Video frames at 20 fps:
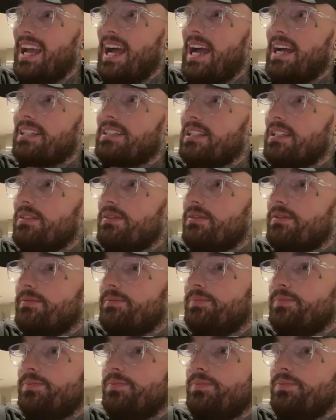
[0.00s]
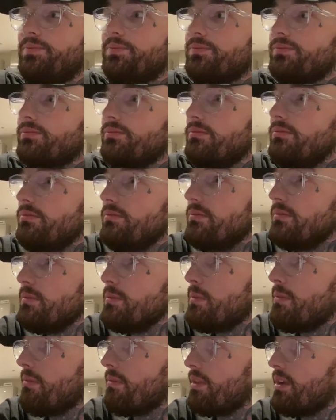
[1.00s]
active
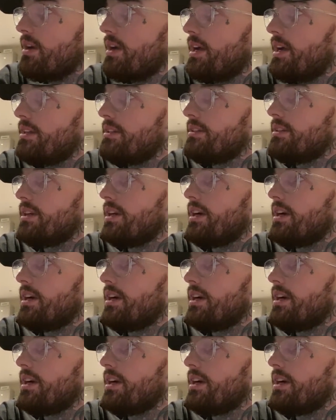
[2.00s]
and